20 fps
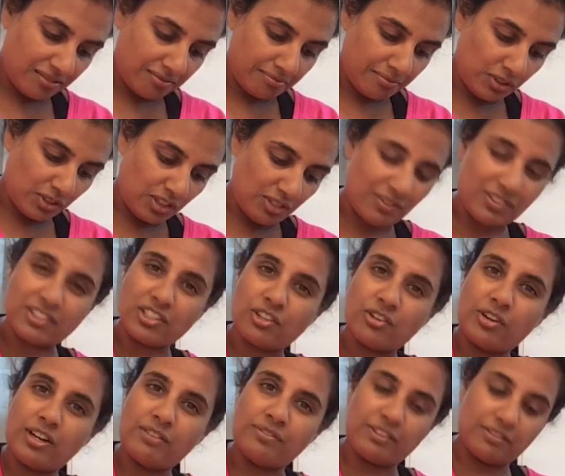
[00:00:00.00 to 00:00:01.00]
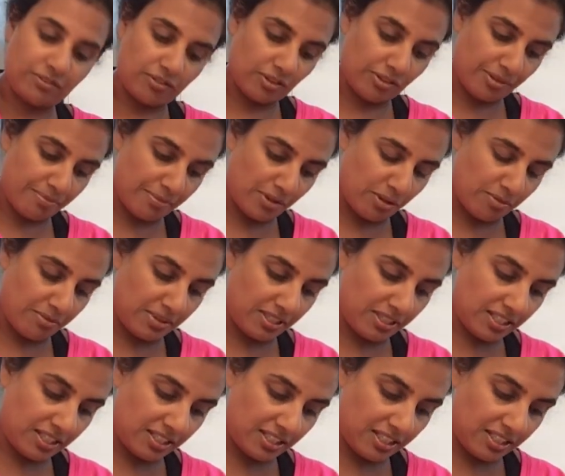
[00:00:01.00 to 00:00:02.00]
most of us are craving for at the
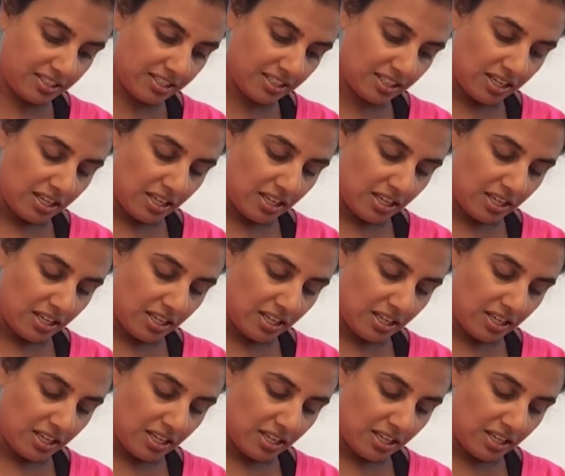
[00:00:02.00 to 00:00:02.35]
moment in this